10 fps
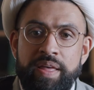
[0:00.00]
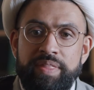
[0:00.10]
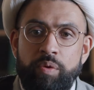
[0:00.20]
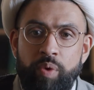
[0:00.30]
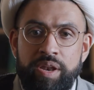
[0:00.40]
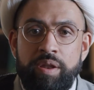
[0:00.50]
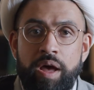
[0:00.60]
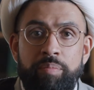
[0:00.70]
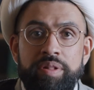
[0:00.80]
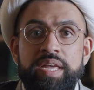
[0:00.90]
that when
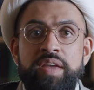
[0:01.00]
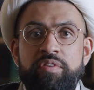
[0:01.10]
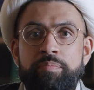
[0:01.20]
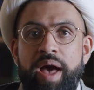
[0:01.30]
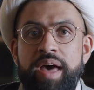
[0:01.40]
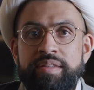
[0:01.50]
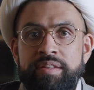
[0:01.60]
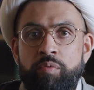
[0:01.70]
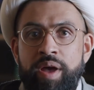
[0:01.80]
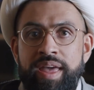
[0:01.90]
a believer
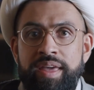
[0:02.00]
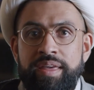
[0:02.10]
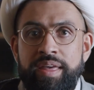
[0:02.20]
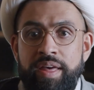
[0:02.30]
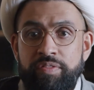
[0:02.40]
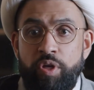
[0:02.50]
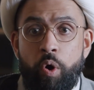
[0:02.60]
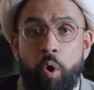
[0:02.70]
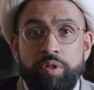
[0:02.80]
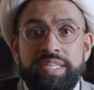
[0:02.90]
passes away, the
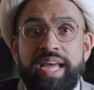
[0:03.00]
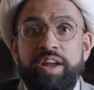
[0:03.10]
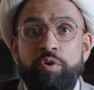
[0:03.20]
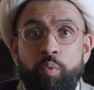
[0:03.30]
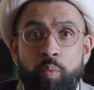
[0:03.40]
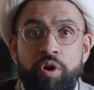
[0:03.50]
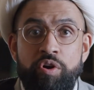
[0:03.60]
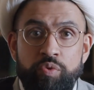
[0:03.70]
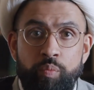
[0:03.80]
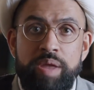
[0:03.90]
whole entire
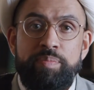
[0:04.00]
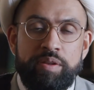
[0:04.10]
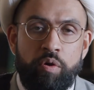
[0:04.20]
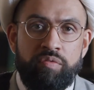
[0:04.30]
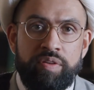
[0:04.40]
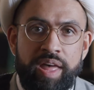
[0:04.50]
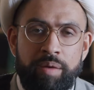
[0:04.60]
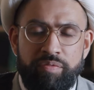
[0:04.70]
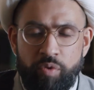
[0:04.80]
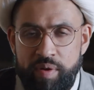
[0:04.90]
world weeps over
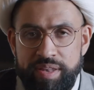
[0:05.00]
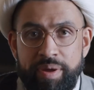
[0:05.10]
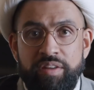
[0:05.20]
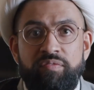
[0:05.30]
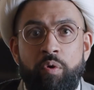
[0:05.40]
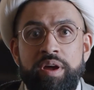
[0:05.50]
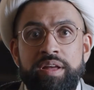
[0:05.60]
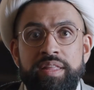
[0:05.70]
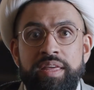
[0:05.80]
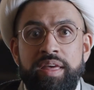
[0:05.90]
them, of course
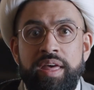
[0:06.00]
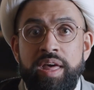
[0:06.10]
metaphorically,